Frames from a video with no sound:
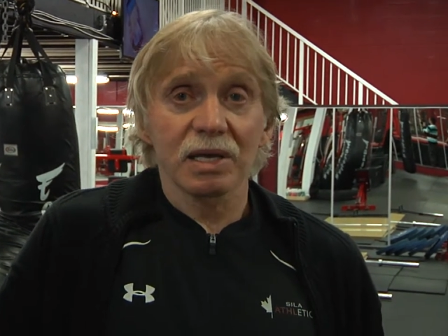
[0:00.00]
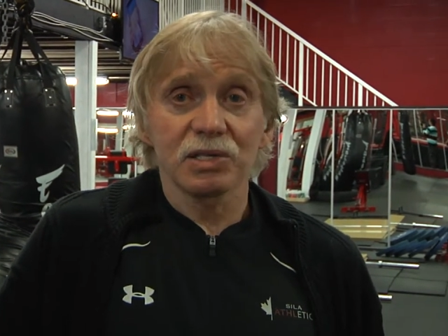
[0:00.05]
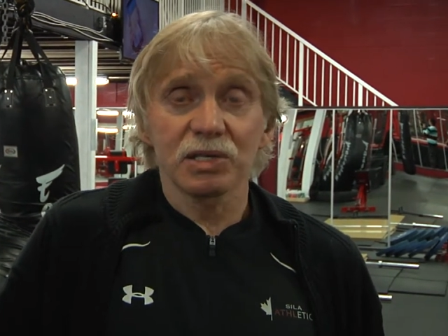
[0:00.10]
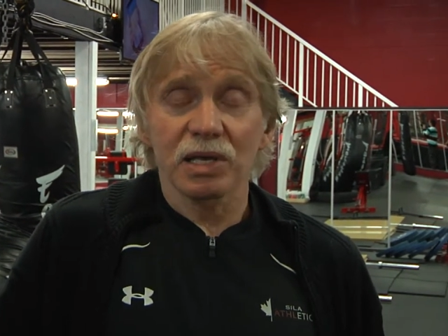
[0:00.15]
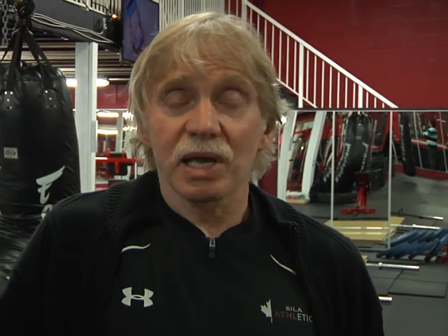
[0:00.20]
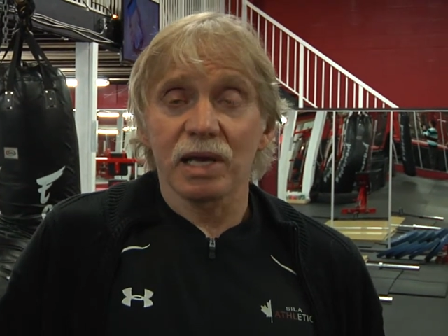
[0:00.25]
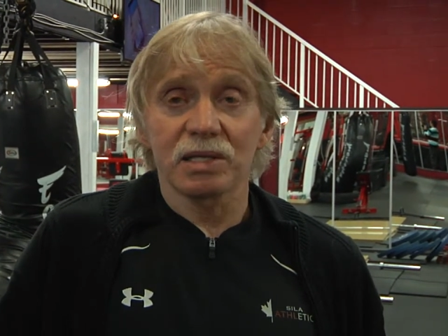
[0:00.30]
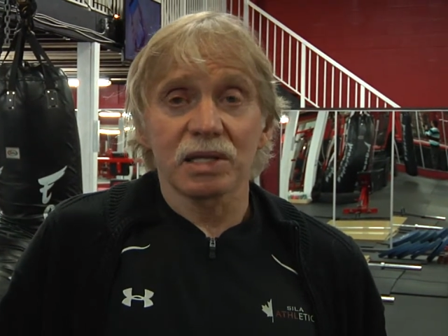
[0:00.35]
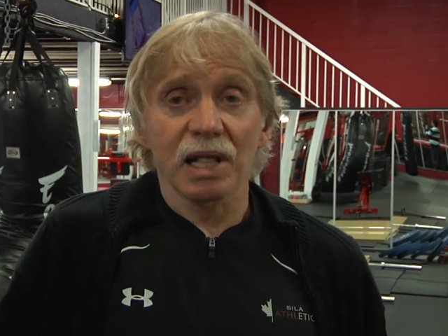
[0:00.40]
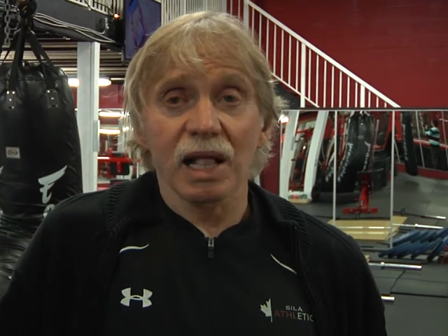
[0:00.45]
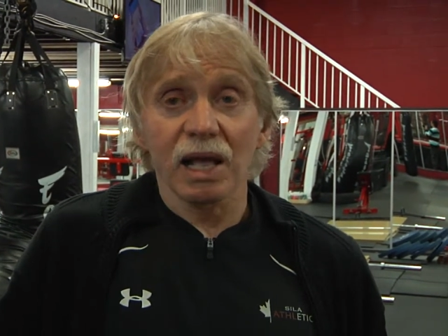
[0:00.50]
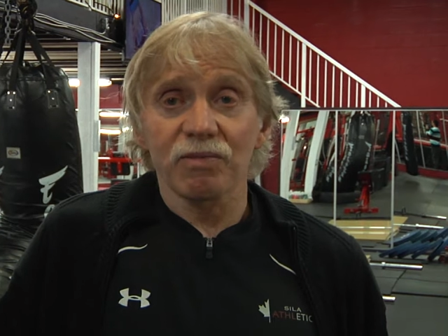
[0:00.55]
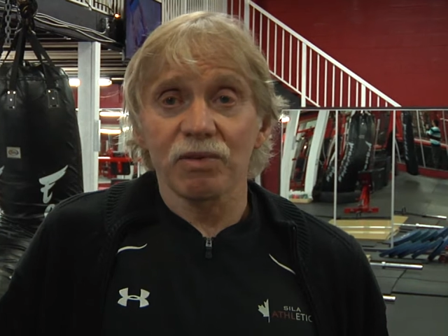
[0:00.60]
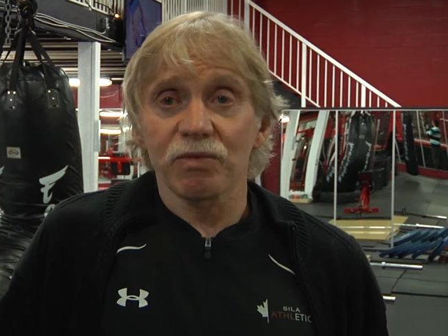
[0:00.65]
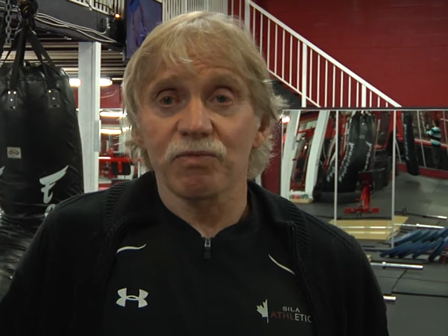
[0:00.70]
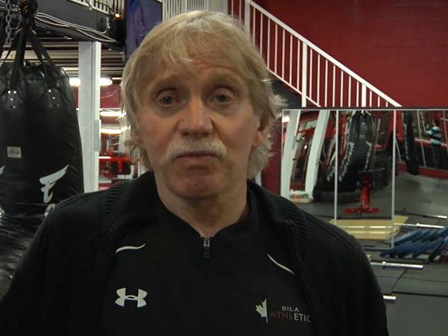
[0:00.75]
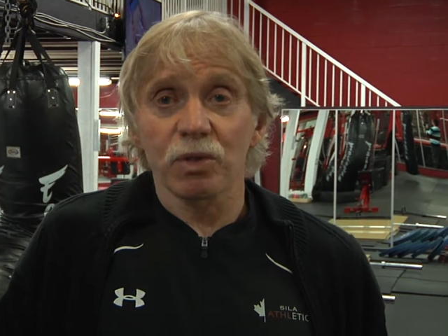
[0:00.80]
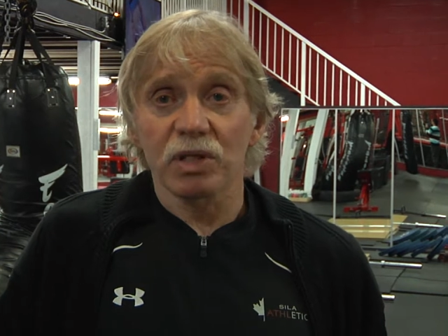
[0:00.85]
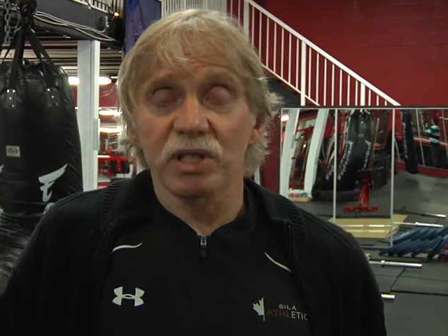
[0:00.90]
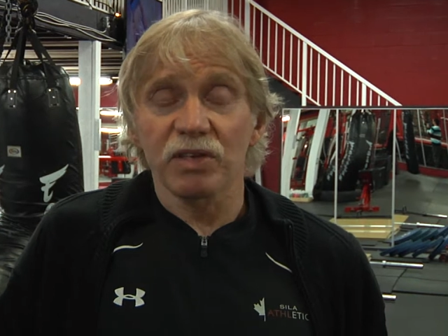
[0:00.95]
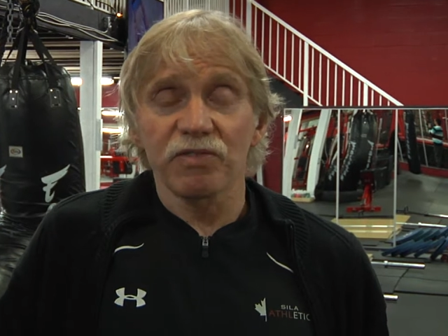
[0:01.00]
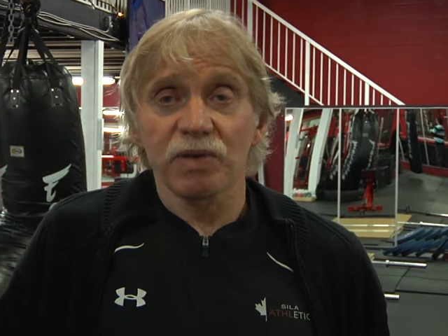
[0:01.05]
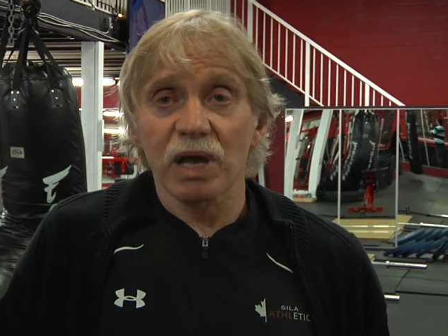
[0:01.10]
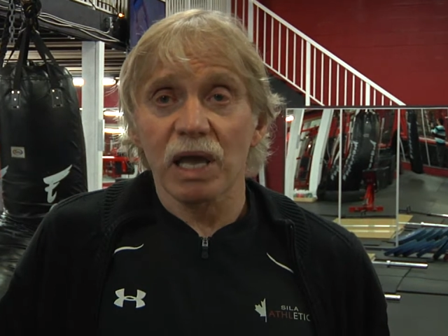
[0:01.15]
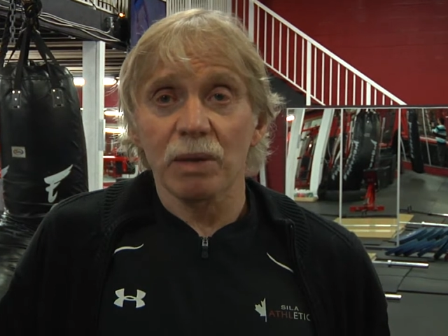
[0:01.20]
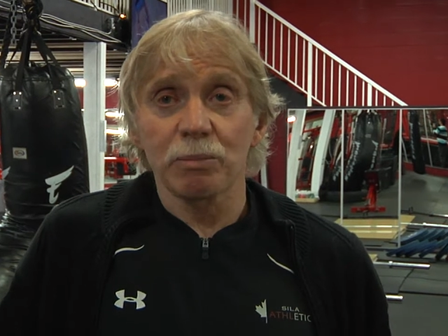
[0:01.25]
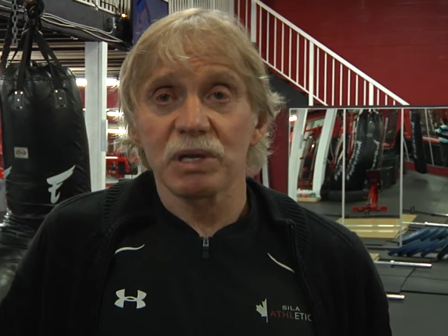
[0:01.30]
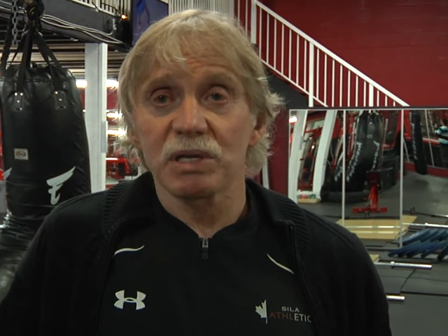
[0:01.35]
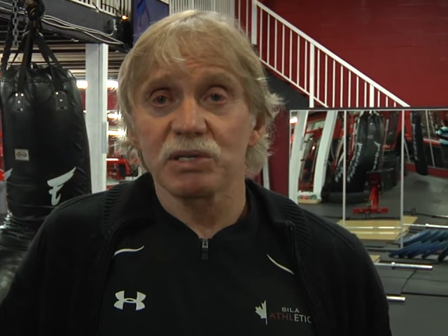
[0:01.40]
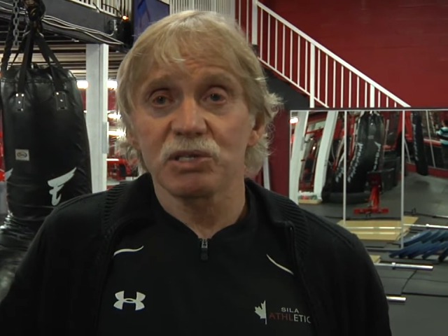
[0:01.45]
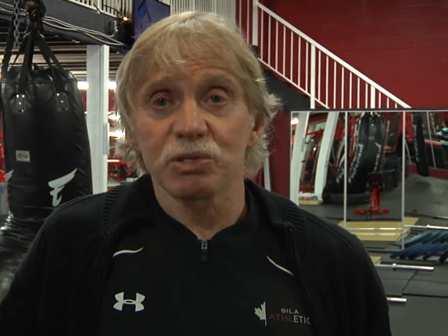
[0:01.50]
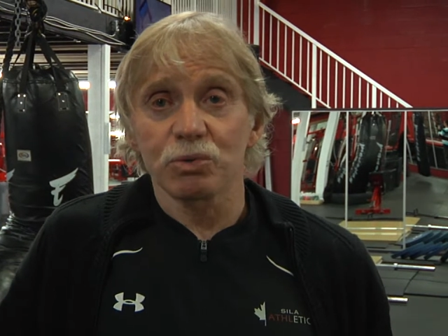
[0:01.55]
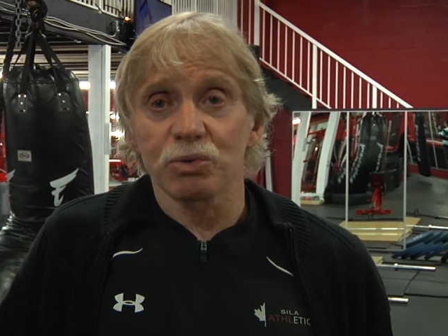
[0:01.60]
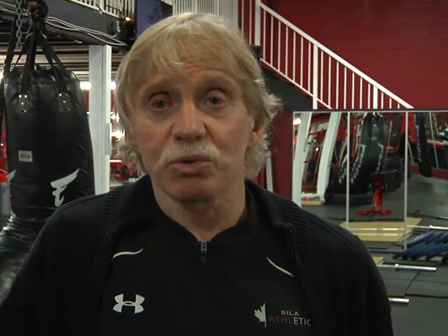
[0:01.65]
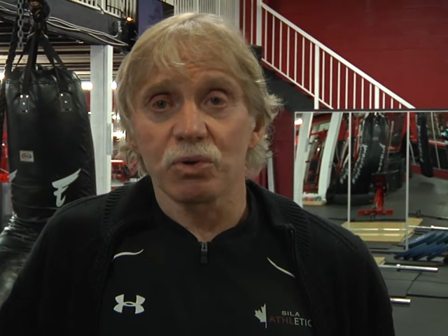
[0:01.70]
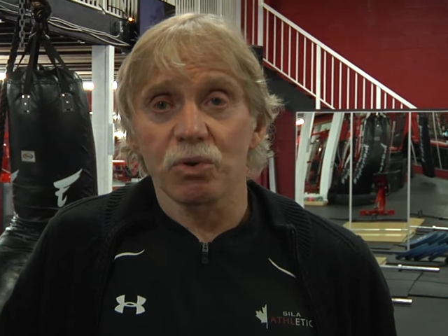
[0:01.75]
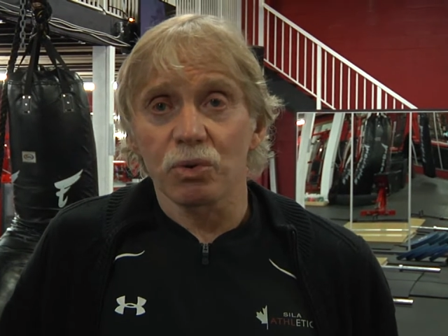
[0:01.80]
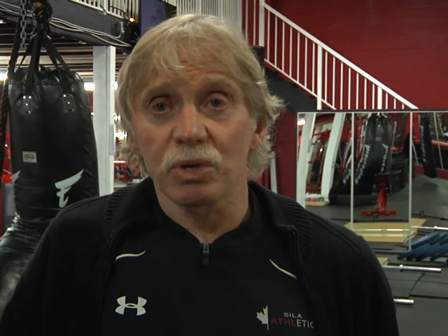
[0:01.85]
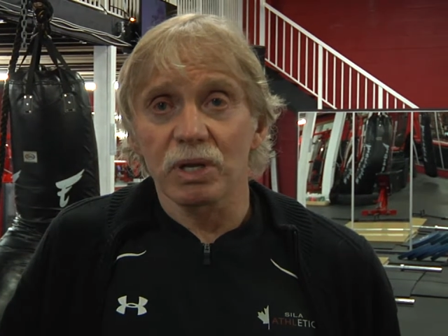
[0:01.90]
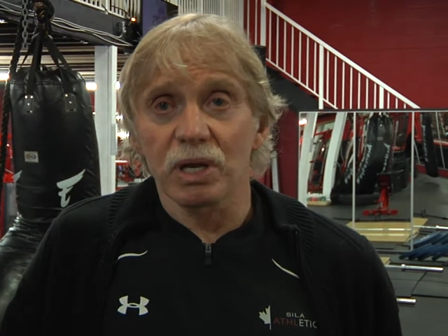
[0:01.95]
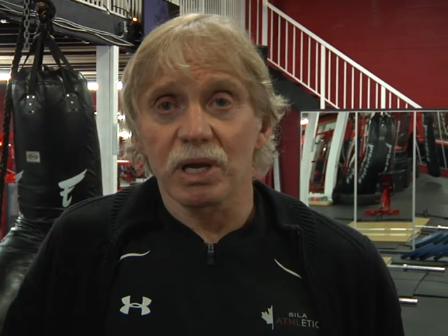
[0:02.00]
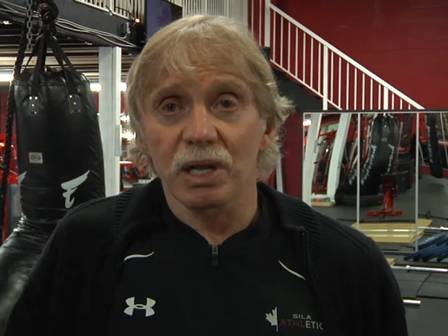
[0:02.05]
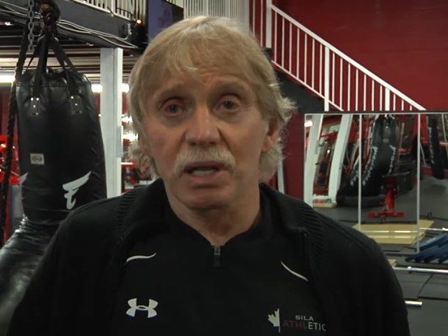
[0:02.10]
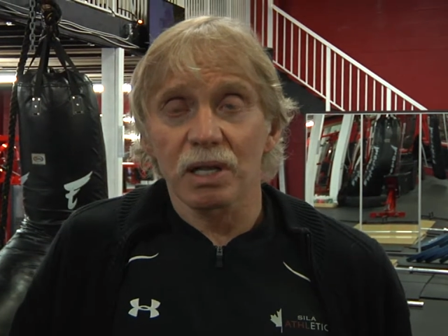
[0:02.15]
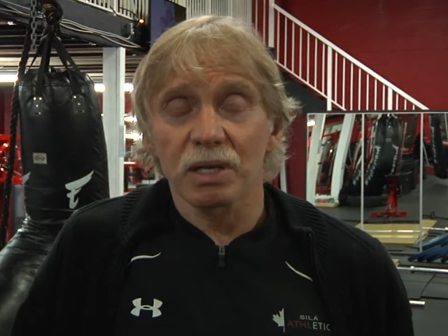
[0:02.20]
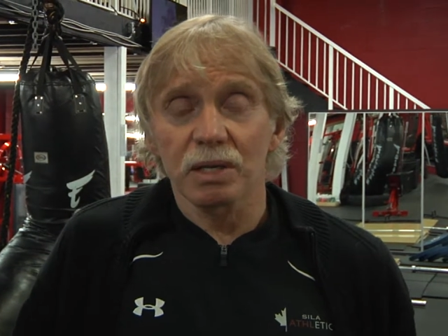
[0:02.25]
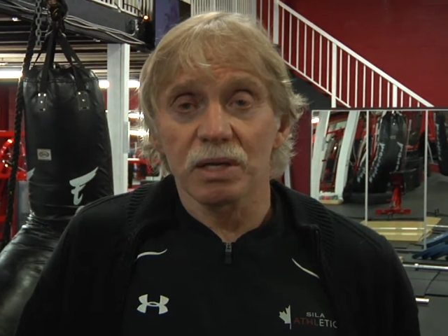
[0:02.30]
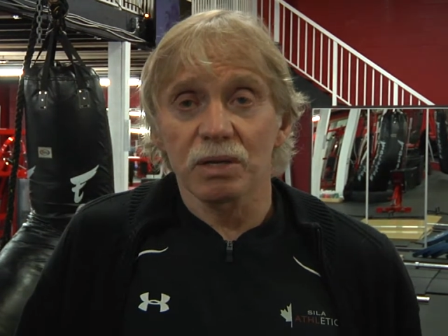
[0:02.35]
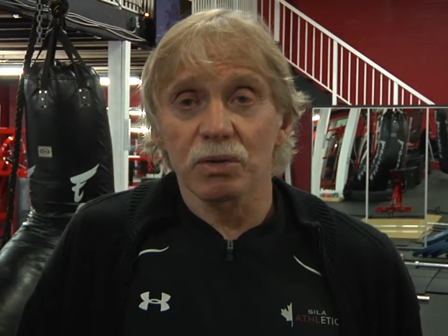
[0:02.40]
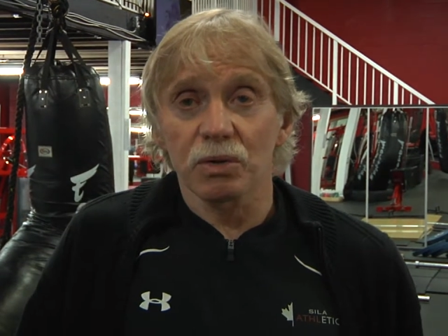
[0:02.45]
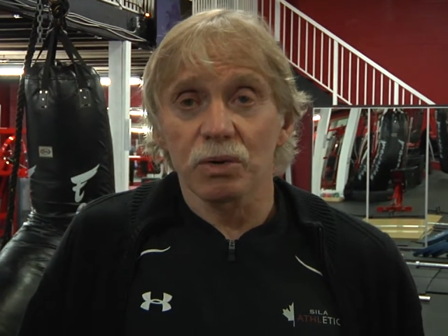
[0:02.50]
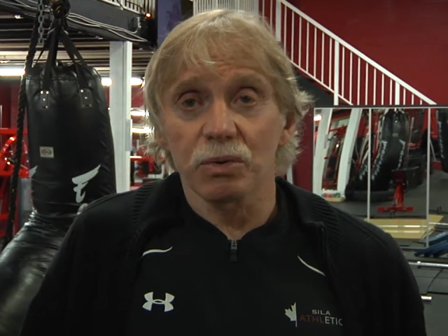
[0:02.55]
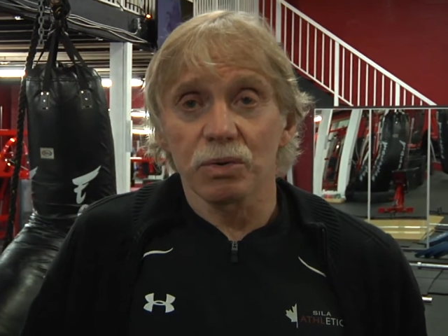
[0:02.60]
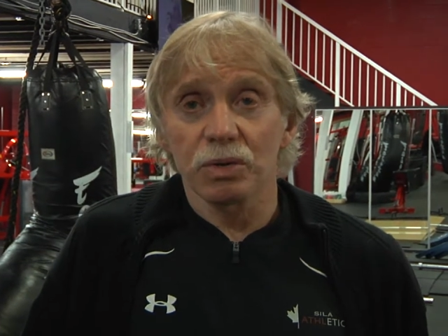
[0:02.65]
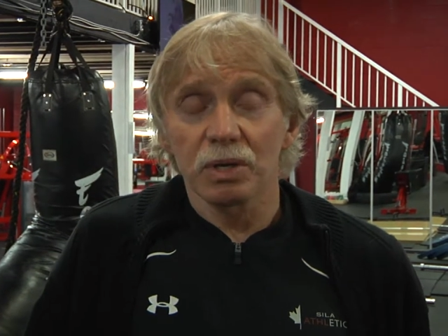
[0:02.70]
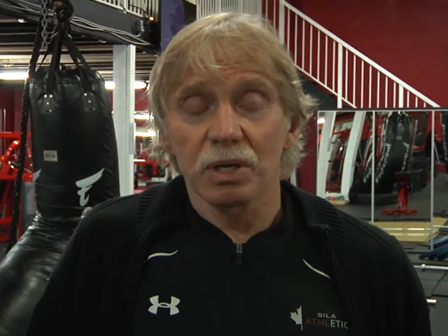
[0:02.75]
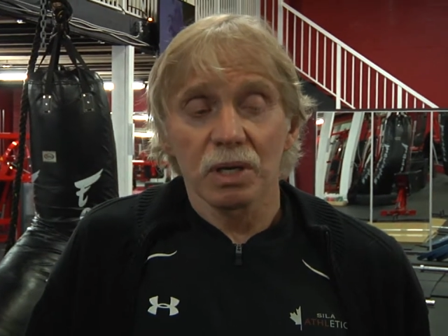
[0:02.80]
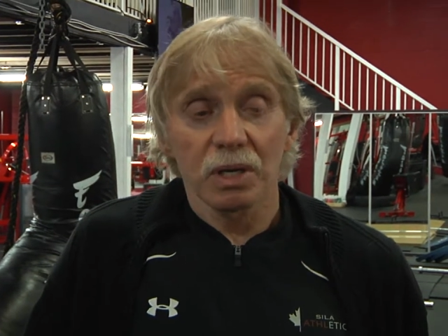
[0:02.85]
travel 45 minutes to go there, you know.